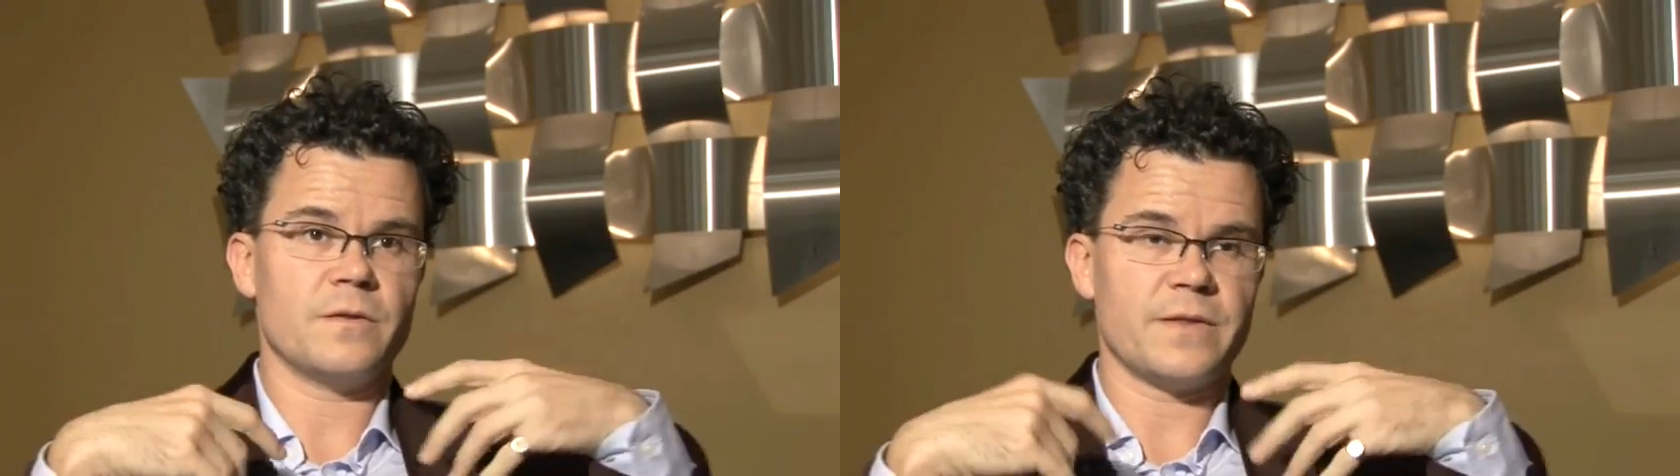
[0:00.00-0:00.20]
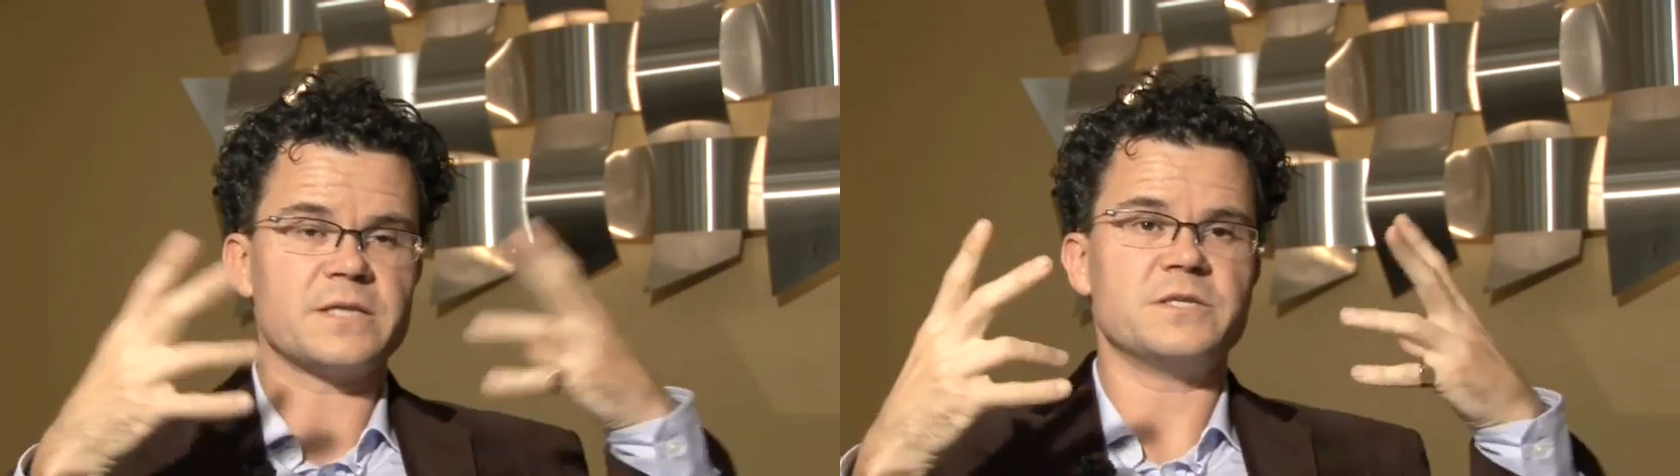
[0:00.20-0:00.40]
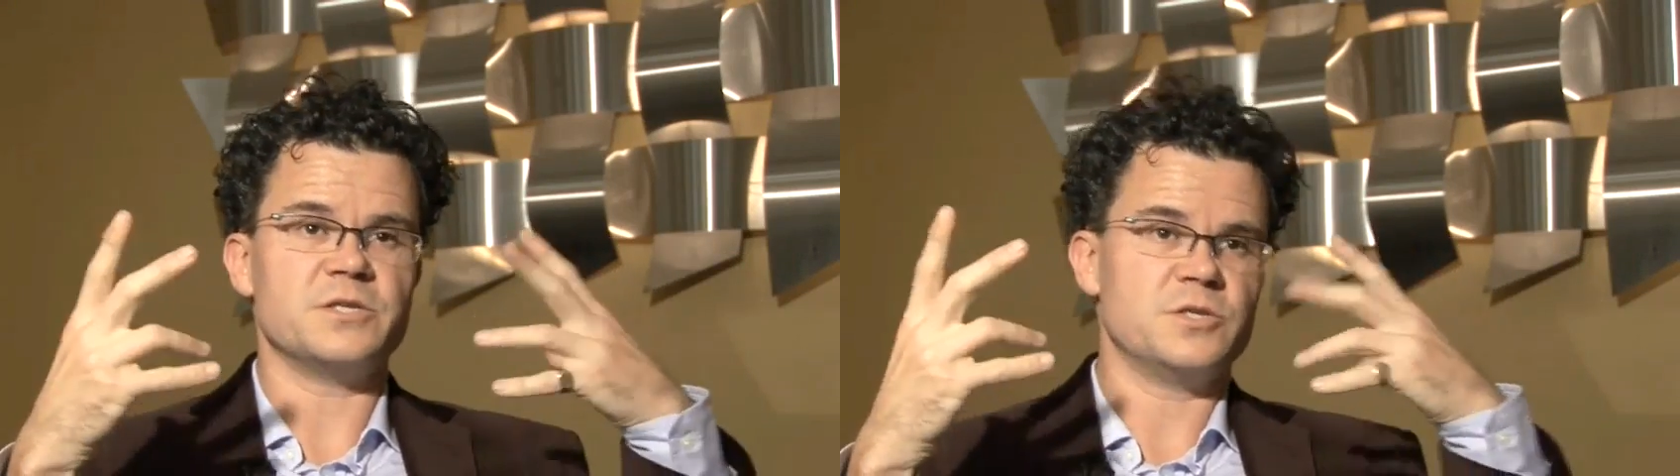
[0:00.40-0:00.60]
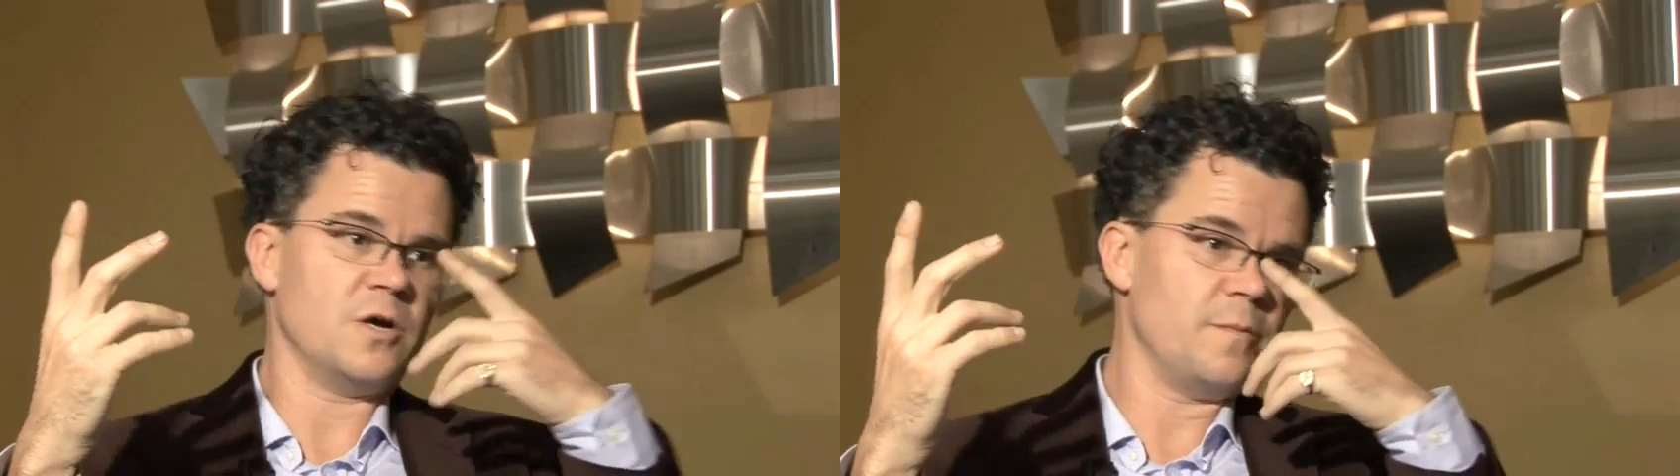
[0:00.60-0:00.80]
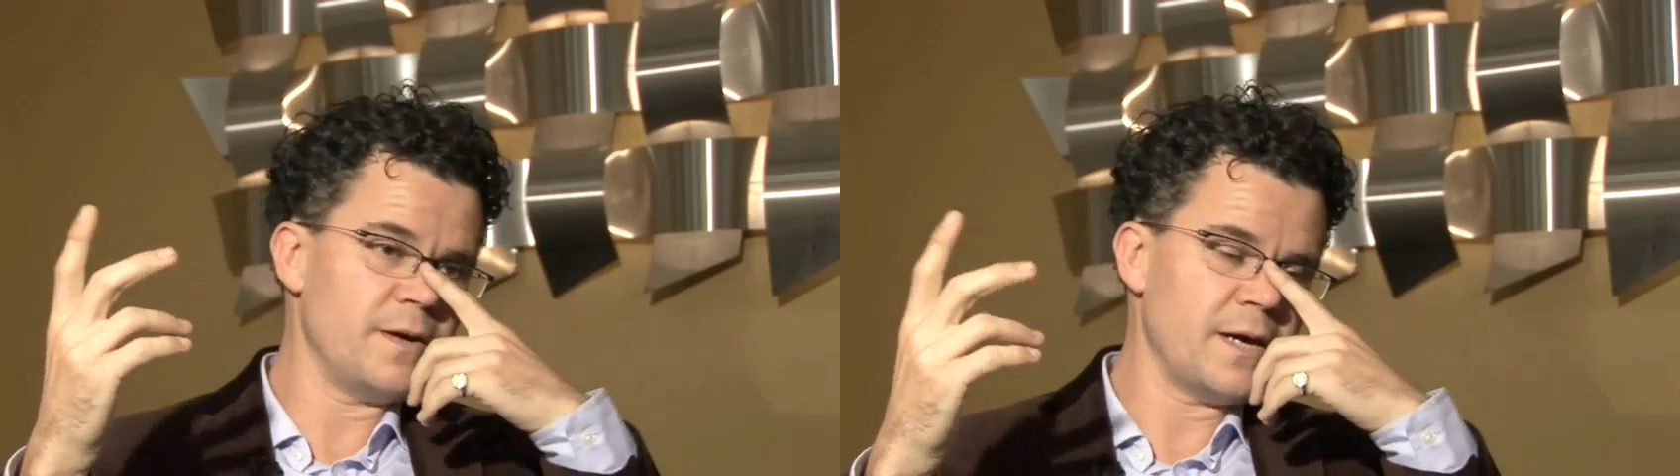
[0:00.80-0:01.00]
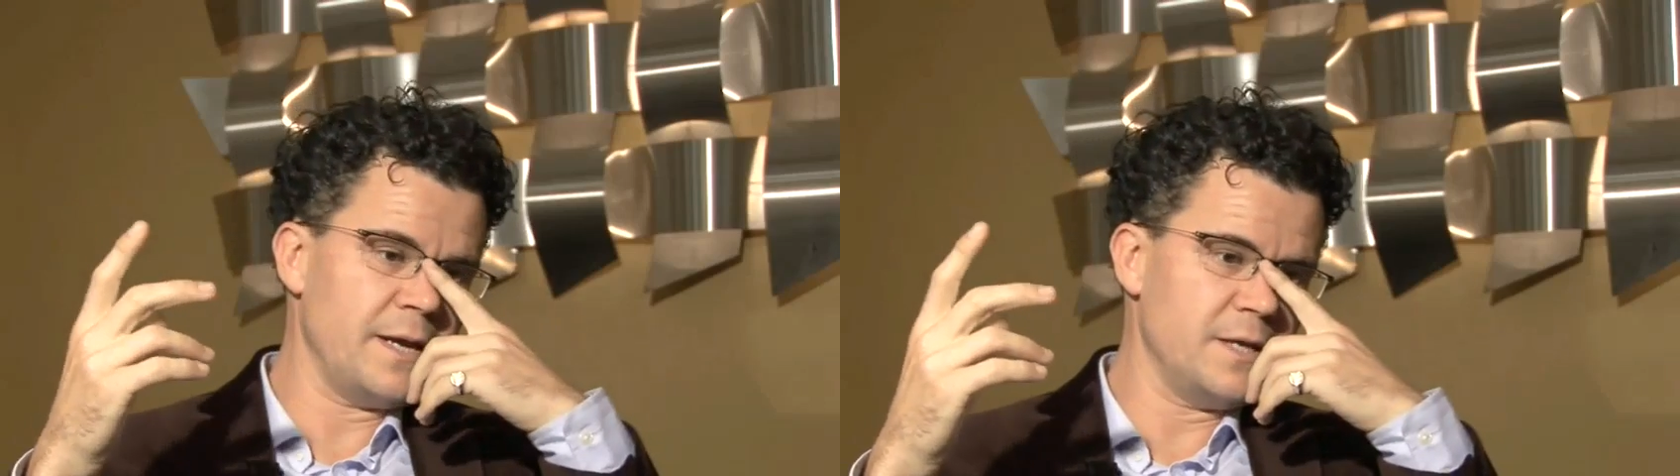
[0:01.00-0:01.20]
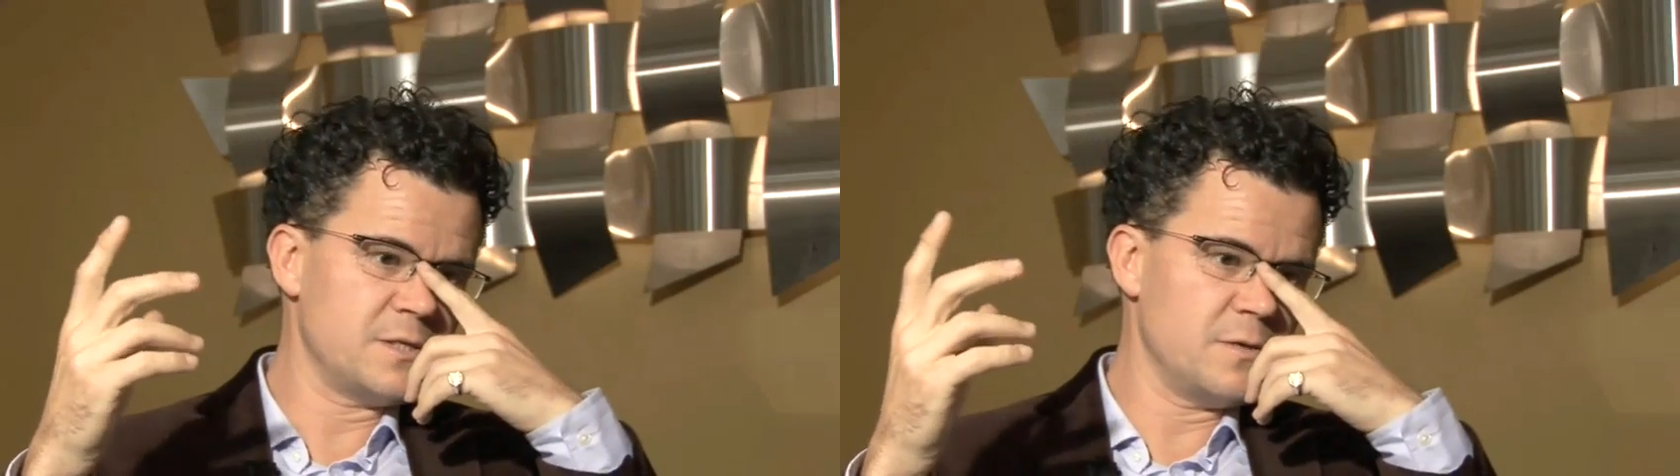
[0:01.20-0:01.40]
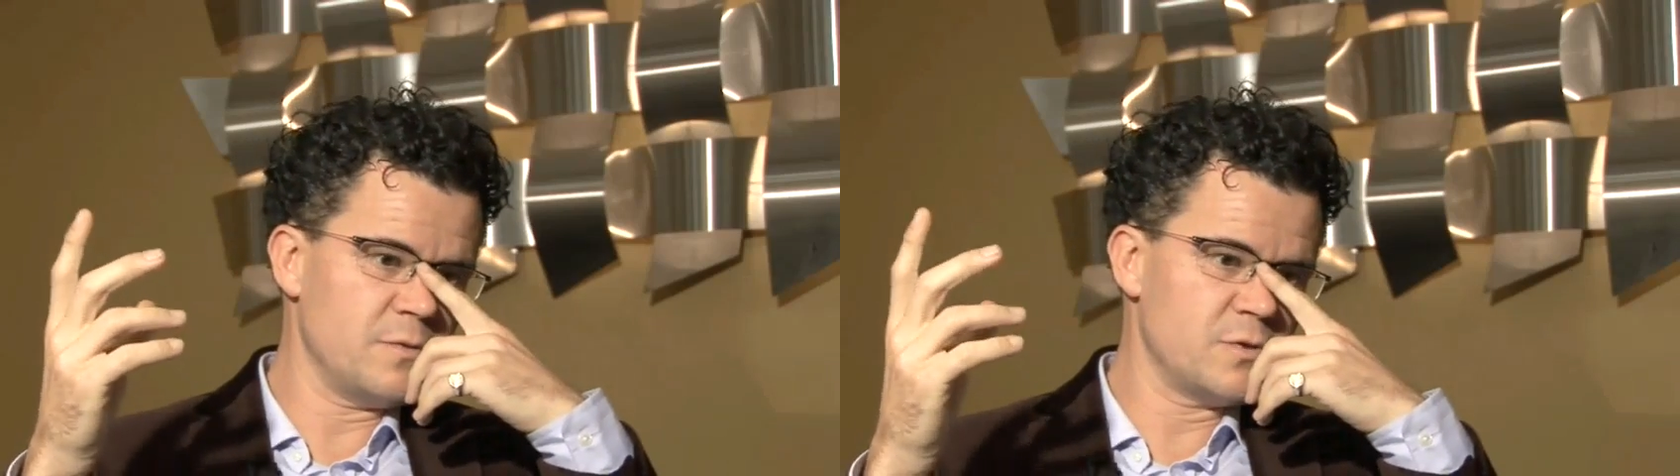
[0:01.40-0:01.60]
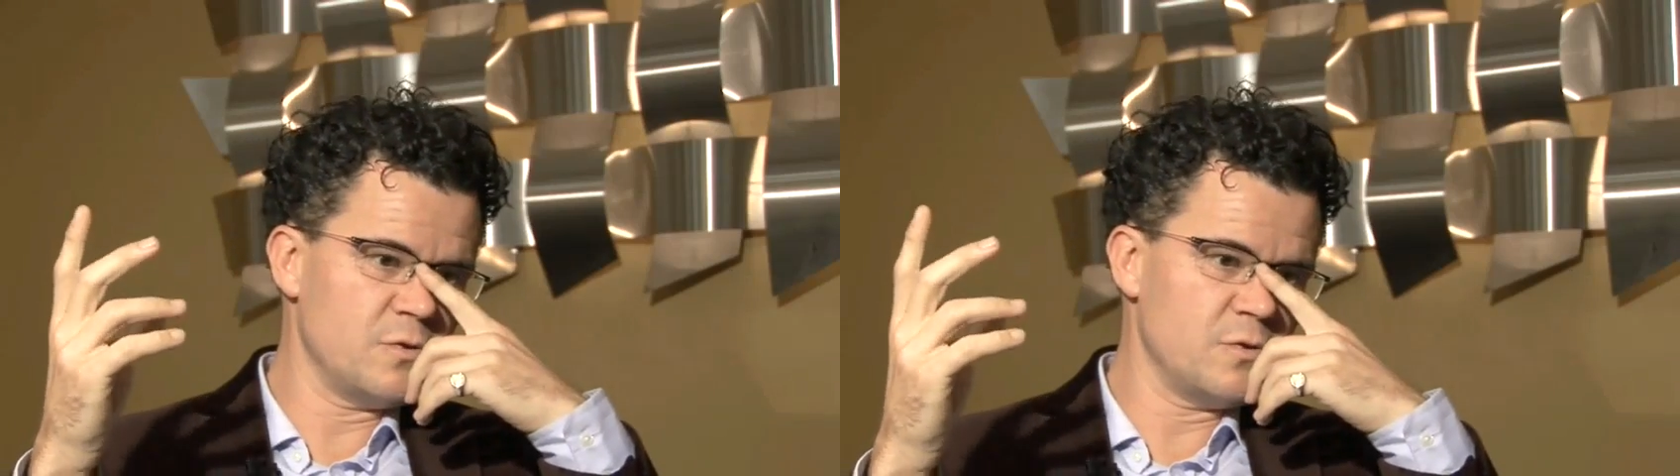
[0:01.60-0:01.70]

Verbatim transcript: That's his job, and it's to,